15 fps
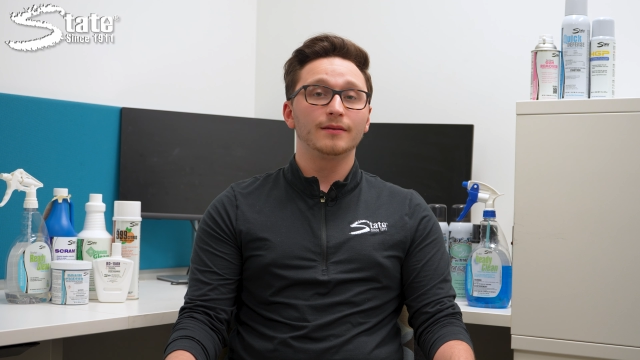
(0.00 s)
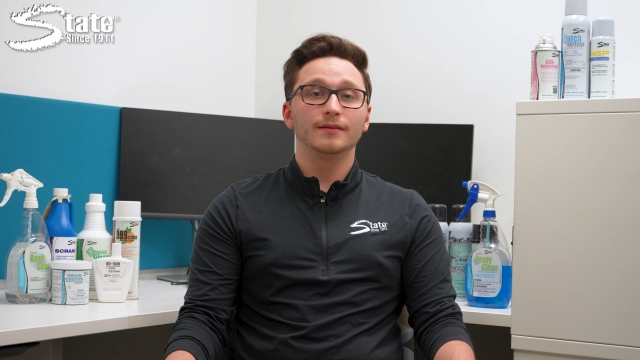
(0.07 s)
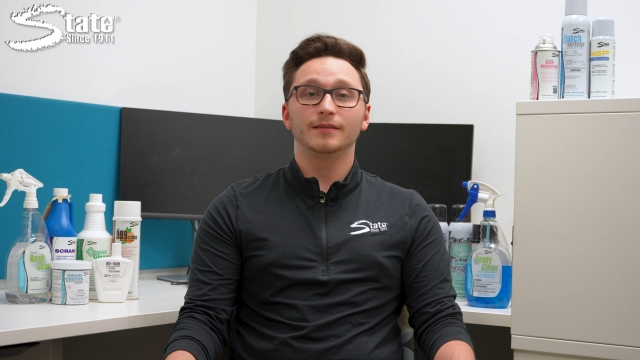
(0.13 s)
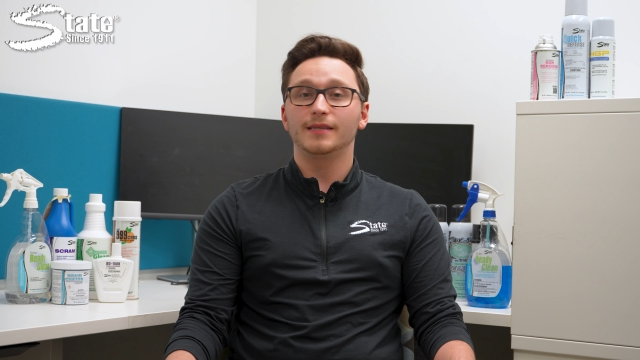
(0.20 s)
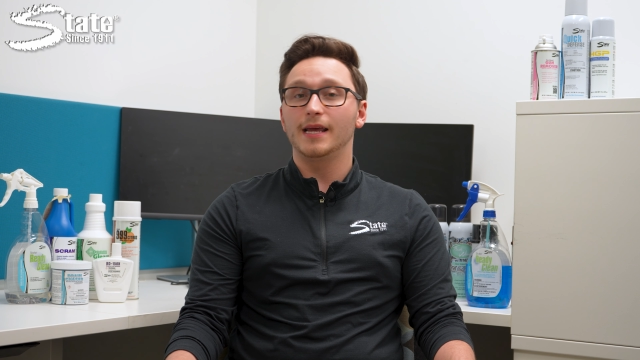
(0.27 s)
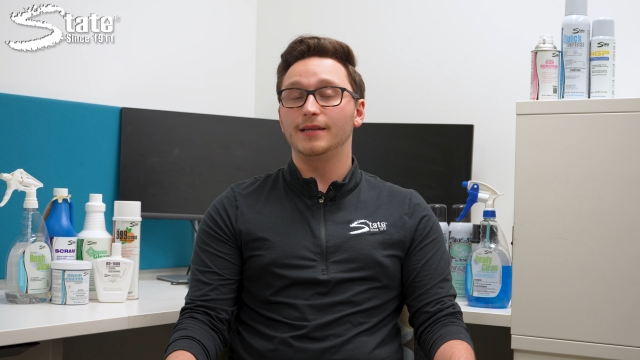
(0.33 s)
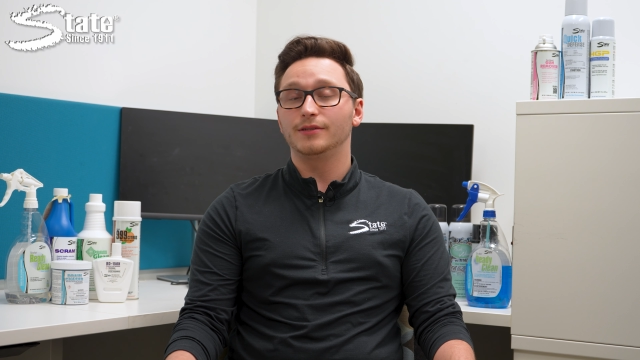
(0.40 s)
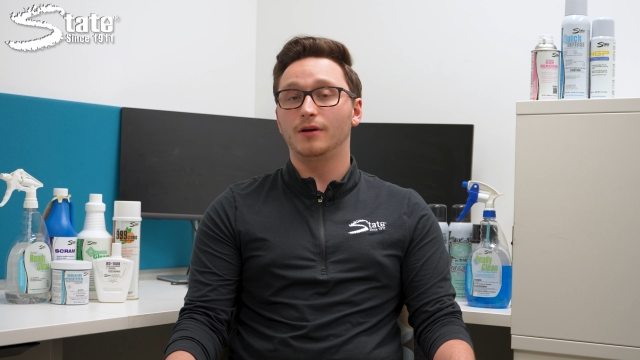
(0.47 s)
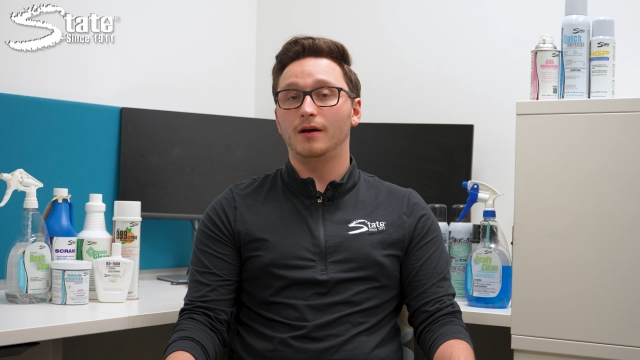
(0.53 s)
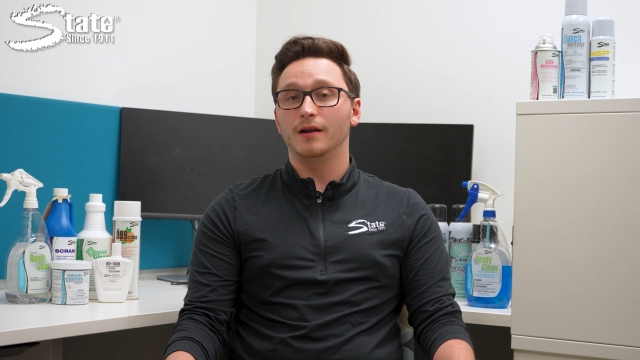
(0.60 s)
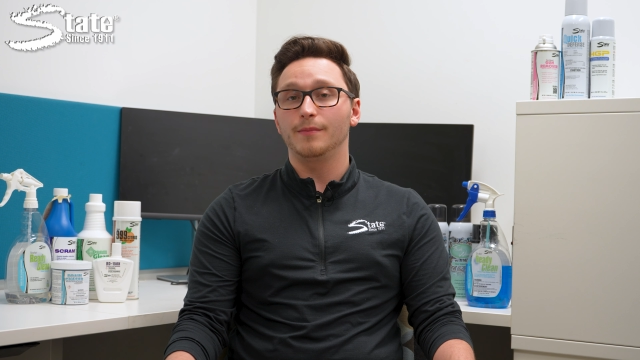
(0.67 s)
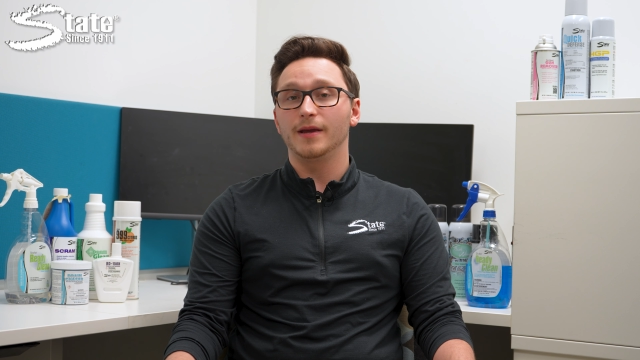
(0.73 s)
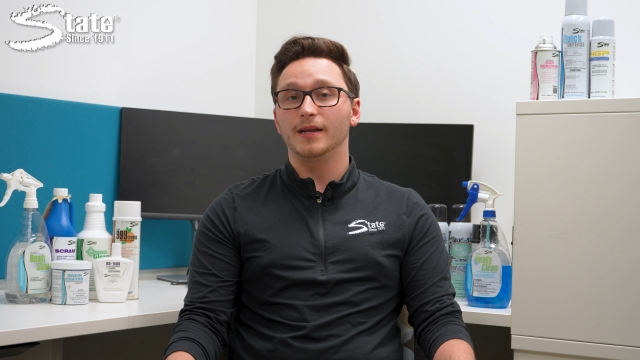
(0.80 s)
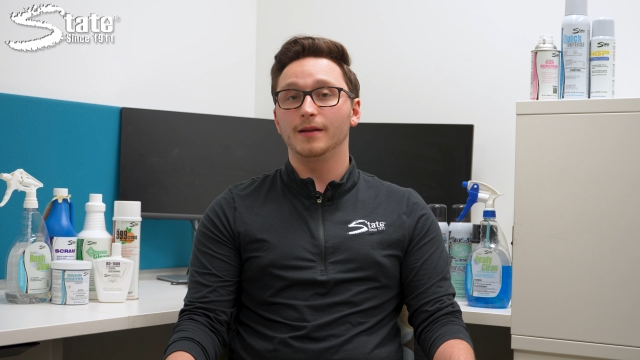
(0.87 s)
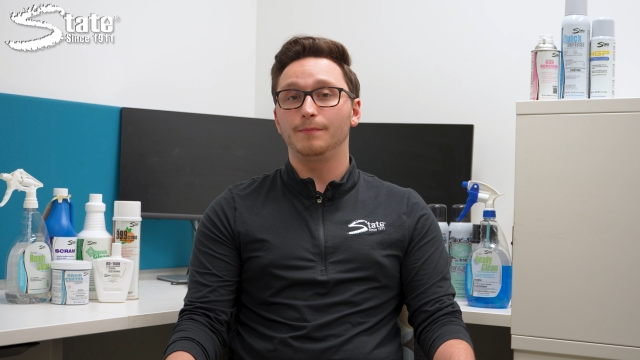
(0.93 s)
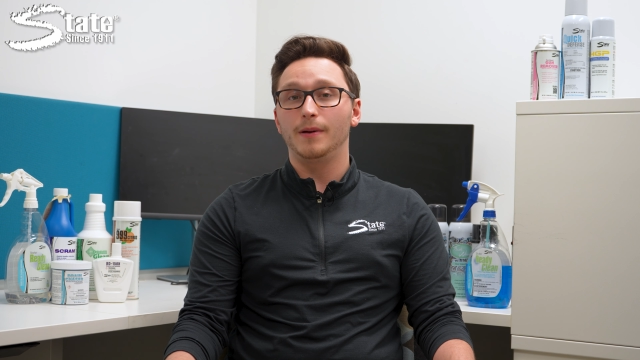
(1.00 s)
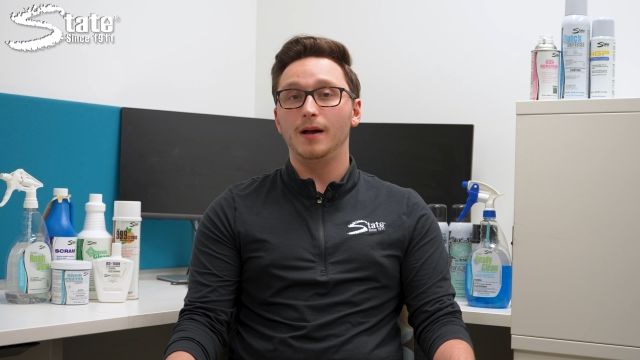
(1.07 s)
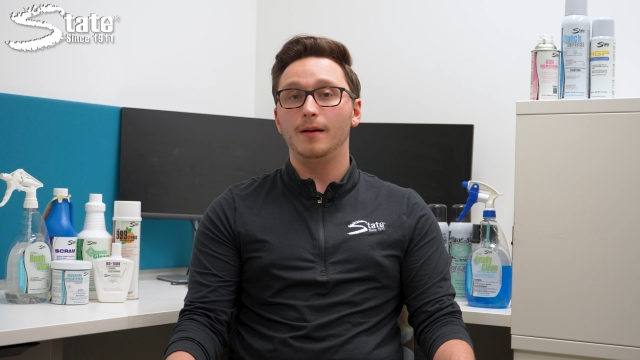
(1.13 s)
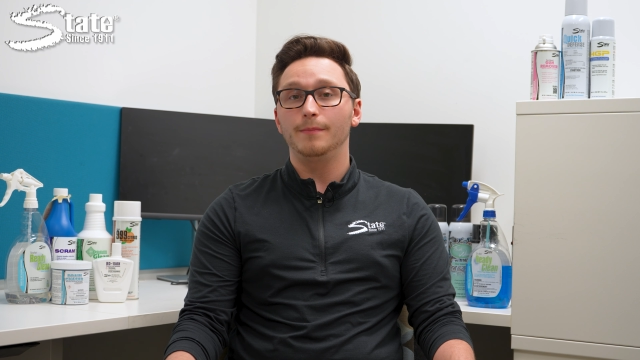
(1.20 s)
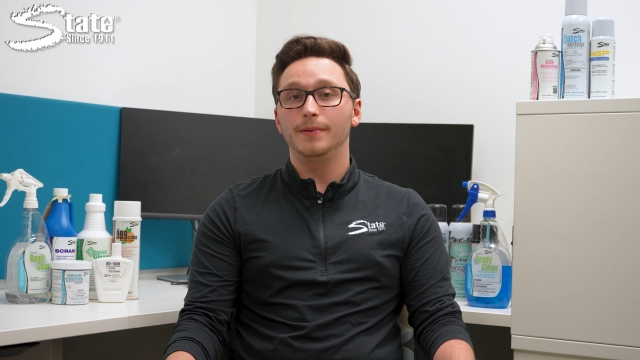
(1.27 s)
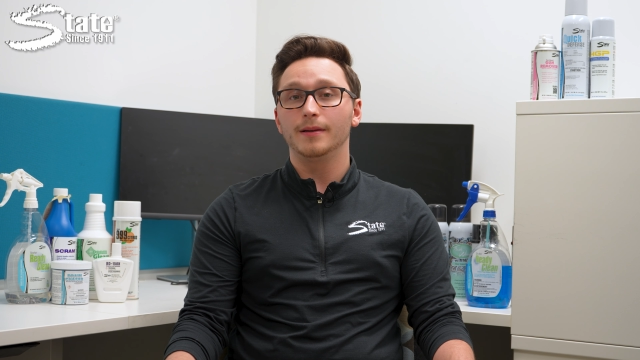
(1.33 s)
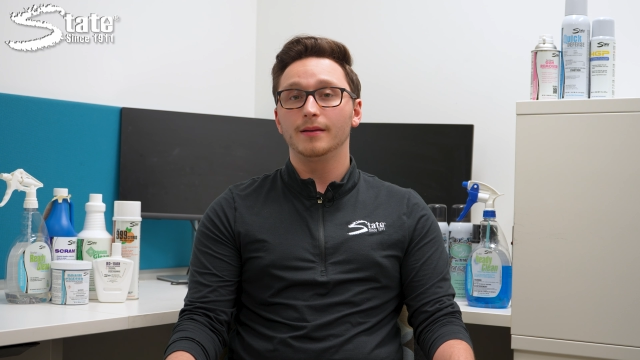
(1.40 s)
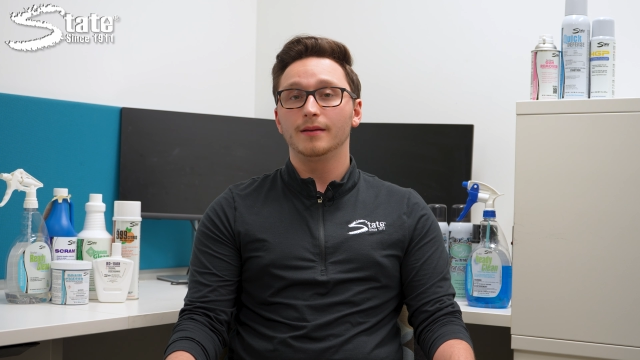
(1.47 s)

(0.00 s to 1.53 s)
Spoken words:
state's automated pump,